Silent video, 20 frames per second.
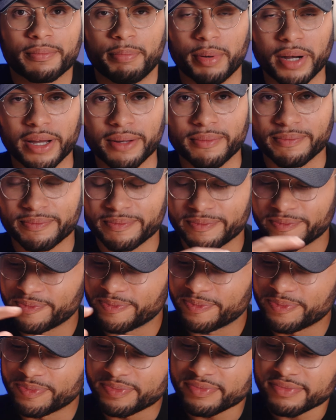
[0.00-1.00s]
But
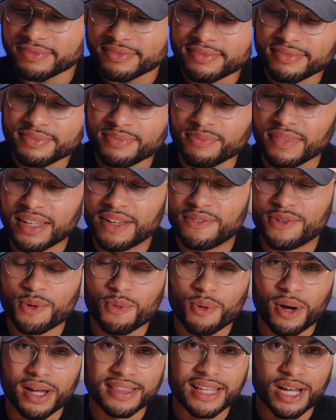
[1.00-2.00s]
if you
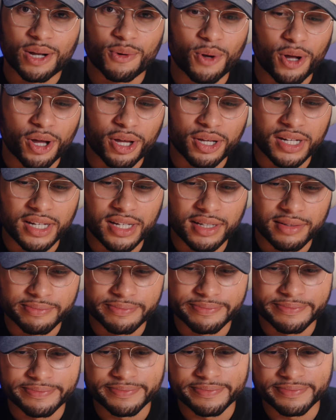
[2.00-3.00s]
want that quality,
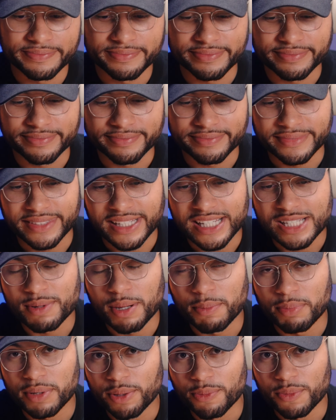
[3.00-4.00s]
these might be the